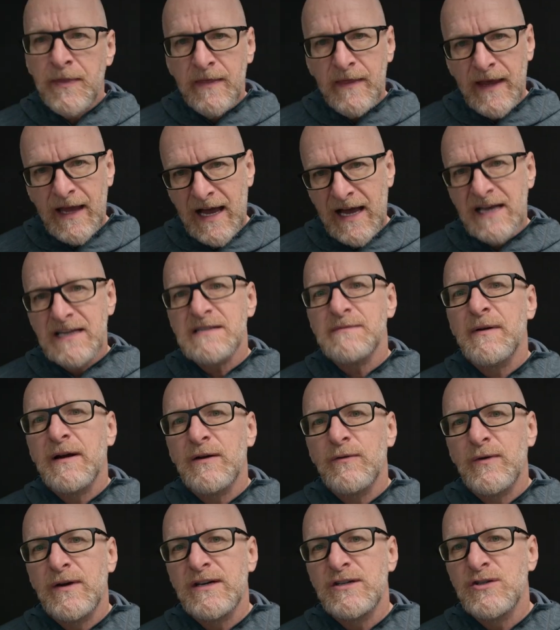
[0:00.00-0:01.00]
the
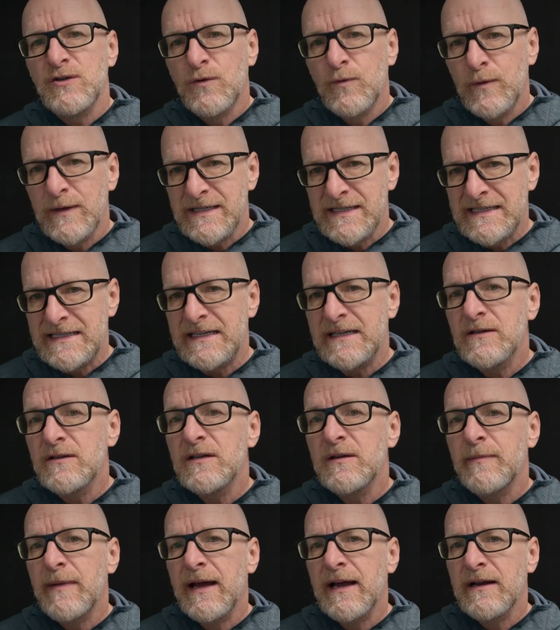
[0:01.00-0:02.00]
aspect ratio we see on
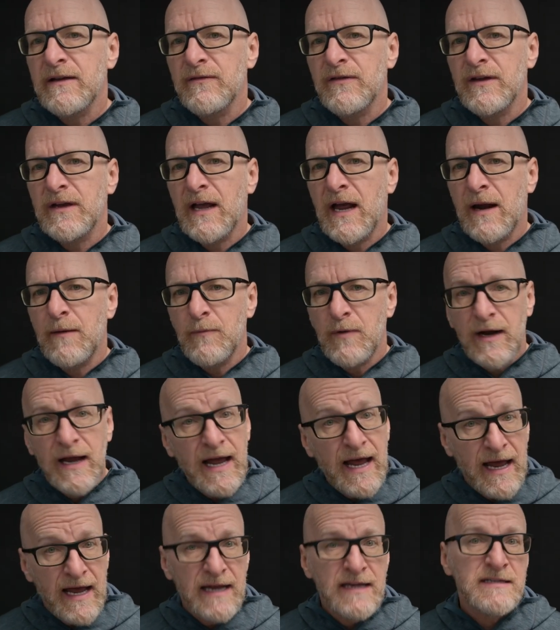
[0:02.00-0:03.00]
the back of the camera
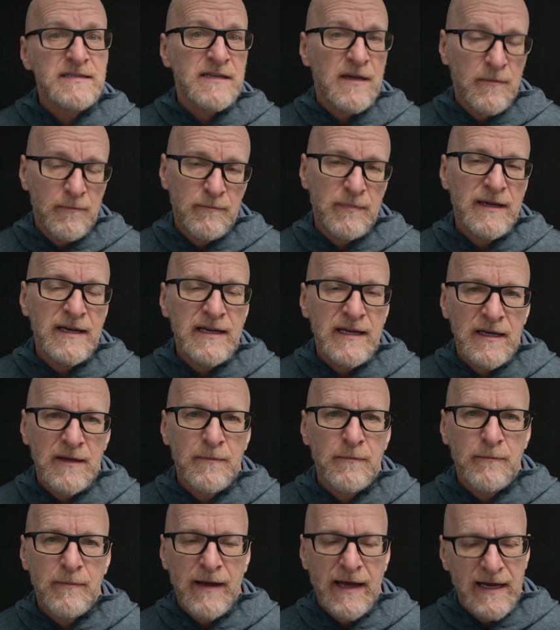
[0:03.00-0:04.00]
has a big
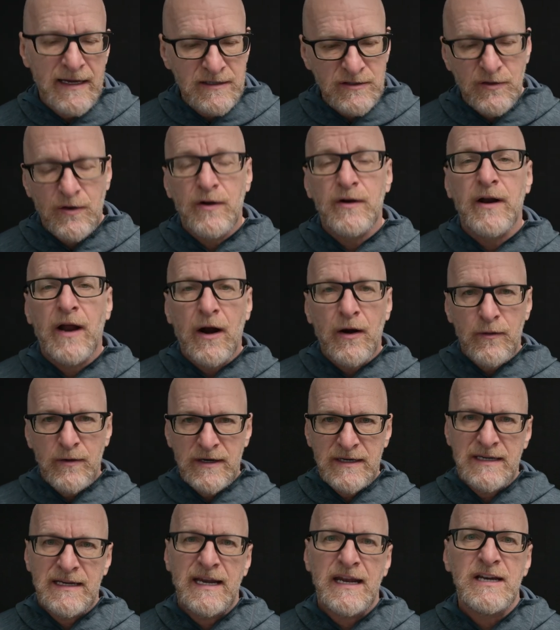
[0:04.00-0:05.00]
impact on our
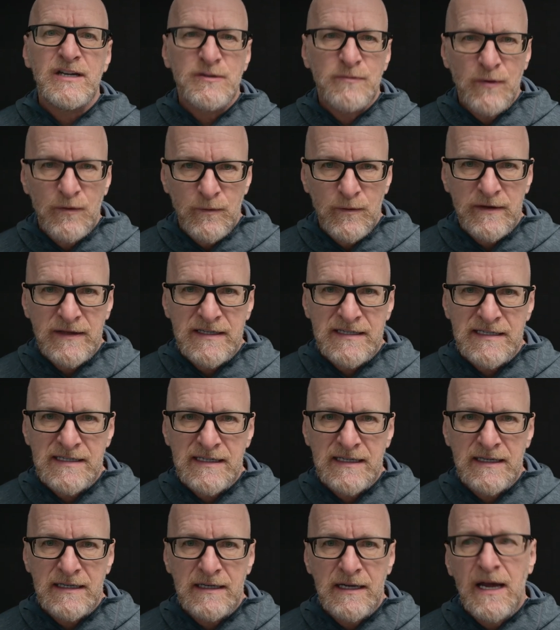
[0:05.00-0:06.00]
engagement with the
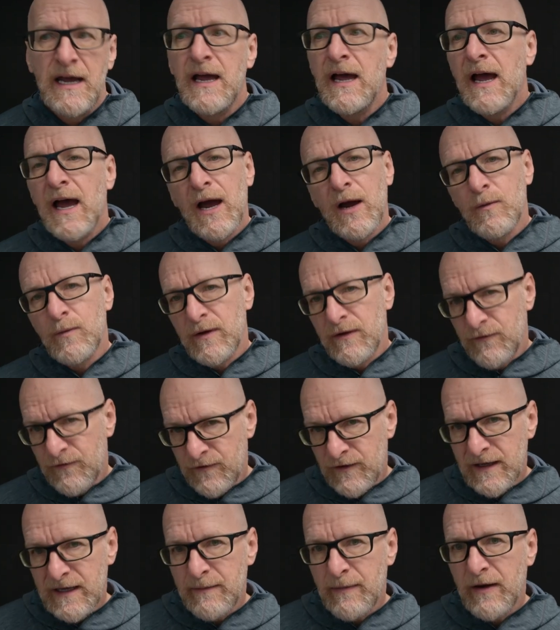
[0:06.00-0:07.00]
scene, how we
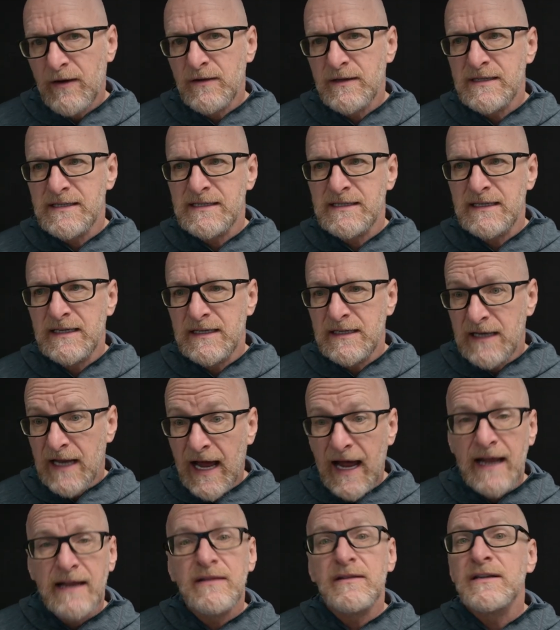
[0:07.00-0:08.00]
feel about the scene,
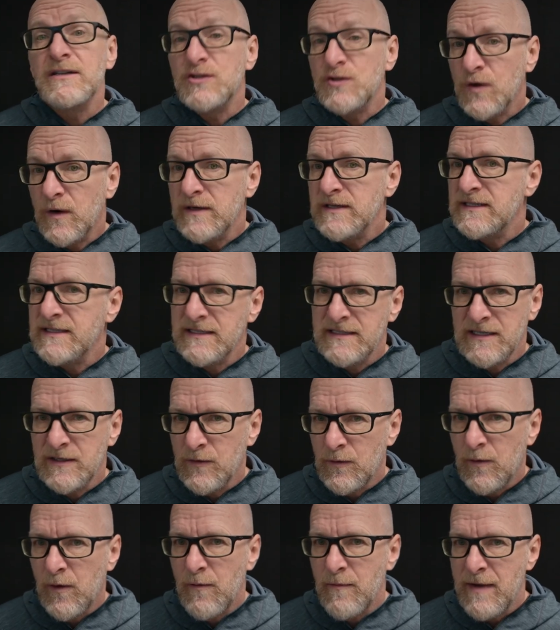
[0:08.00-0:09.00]
and the choices
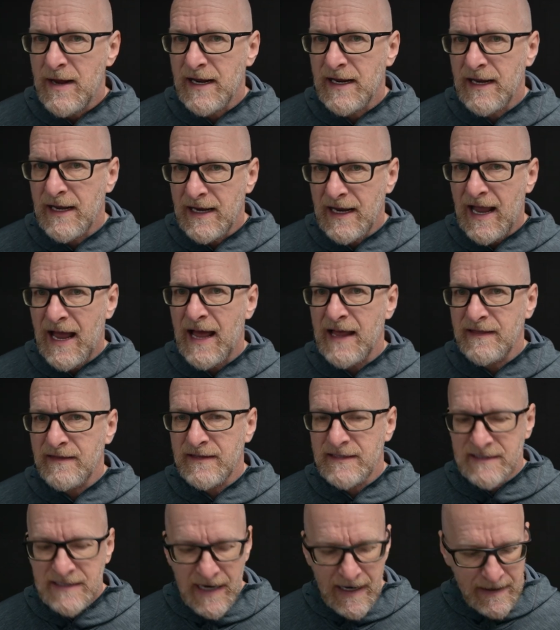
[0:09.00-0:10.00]
that we're making at
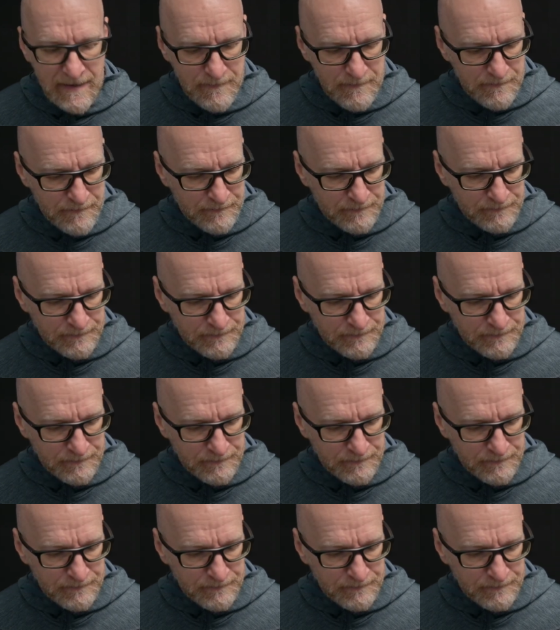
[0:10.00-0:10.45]
the time.